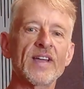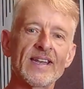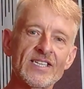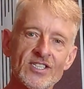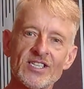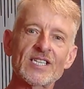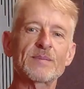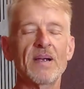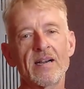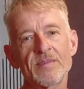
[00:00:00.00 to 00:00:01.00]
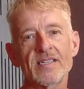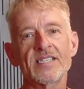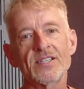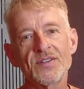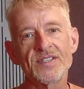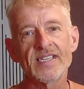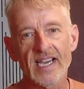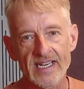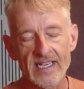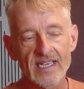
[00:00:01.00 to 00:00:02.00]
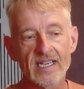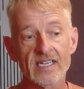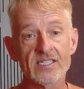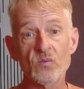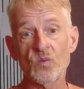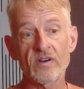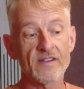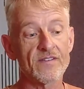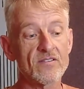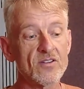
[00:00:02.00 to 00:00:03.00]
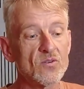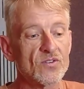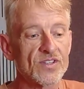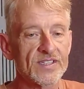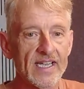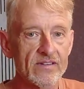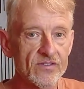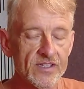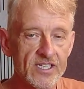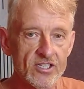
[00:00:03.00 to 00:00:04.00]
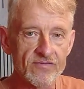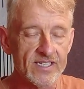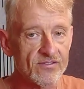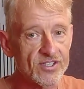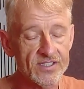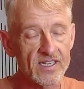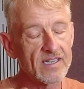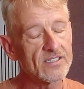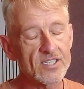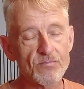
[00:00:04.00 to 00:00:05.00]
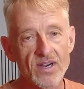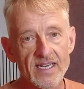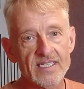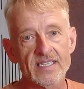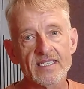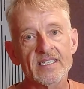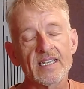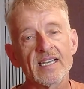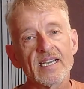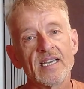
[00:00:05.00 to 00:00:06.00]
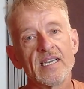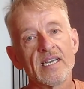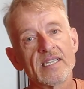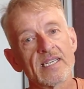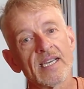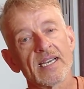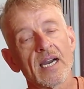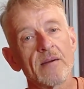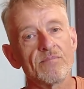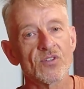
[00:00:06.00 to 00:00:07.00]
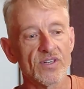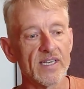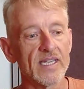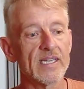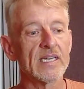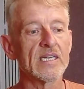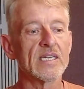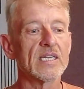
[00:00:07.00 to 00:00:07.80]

get it. Just experiment until you can get it, and don't worry if you lose the sound on the didgeridoo. Just practice until it comes, really.